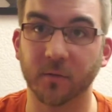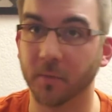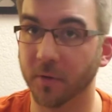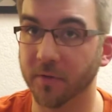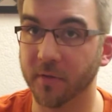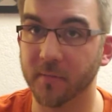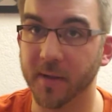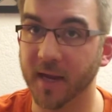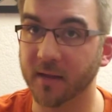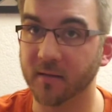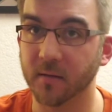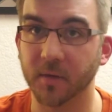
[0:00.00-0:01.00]
Both of the
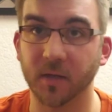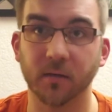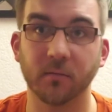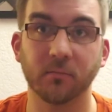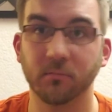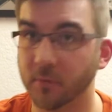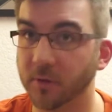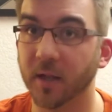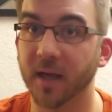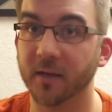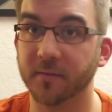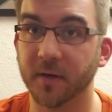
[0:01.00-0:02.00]
bands I'm in
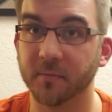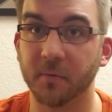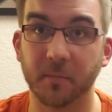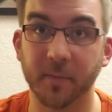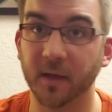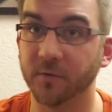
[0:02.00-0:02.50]
utilize Facebook